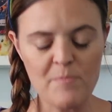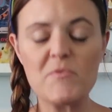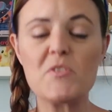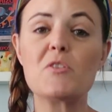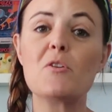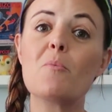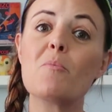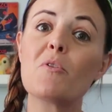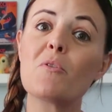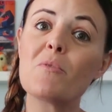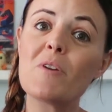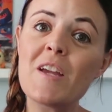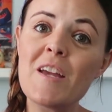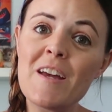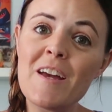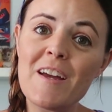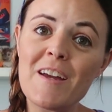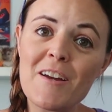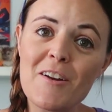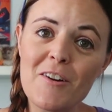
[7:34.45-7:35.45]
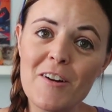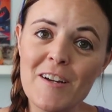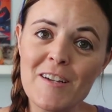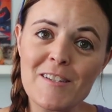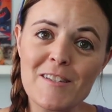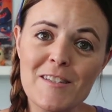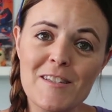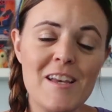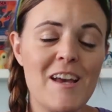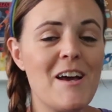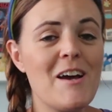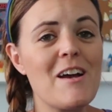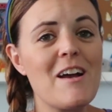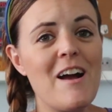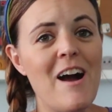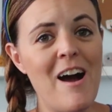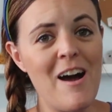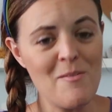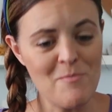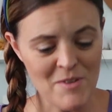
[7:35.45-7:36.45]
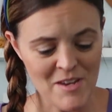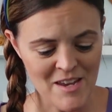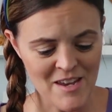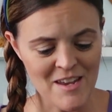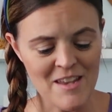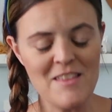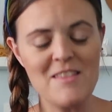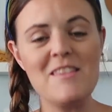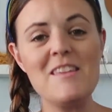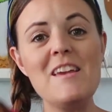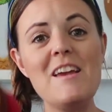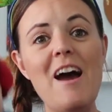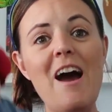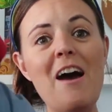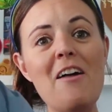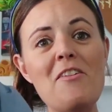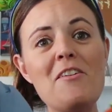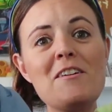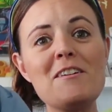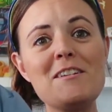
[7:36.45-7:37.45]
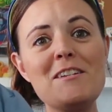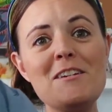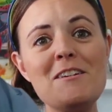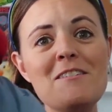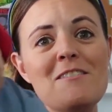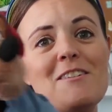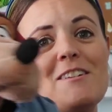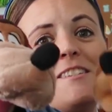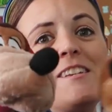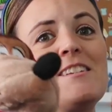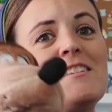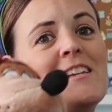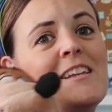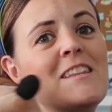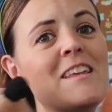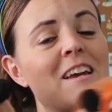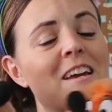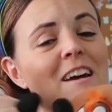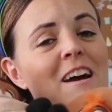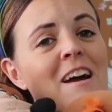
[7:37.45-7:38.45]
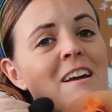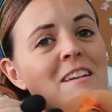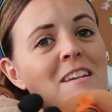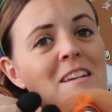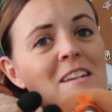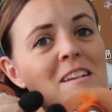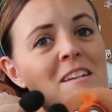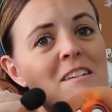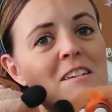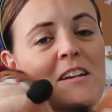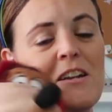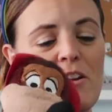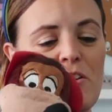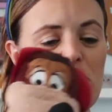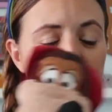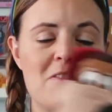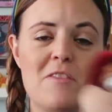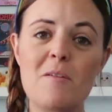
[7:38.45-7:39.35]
So Maria and Chris got me the other two because I said I needed, you know,